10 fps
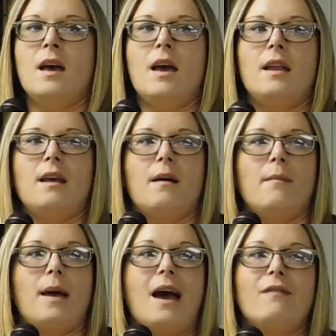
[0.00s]
and
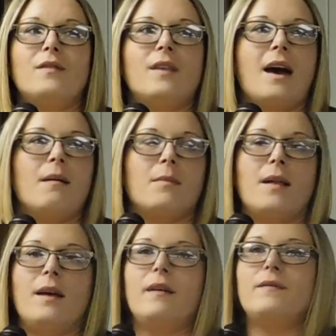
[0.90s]
after that,
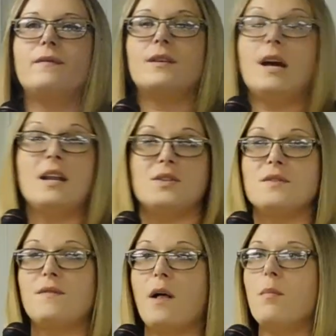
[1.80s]
my life kind of
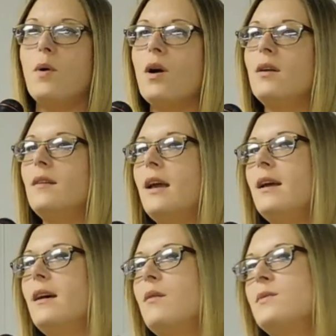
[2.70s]
just fell apart.
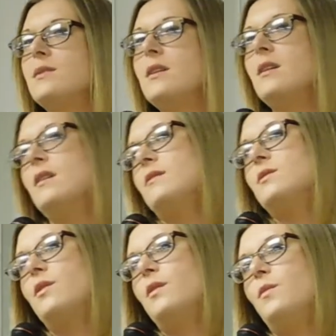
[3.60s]
I
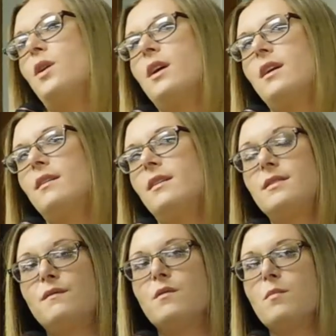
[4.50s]
started working at
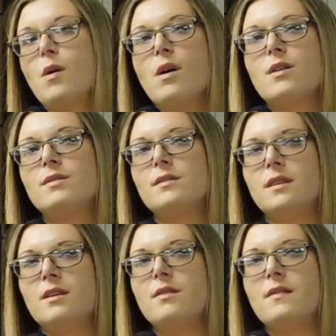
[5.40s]
different bars
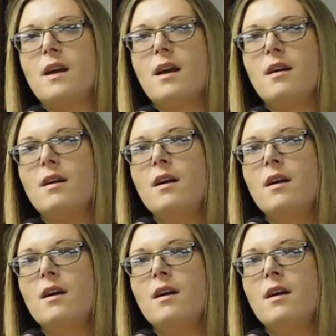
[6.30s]
here and there.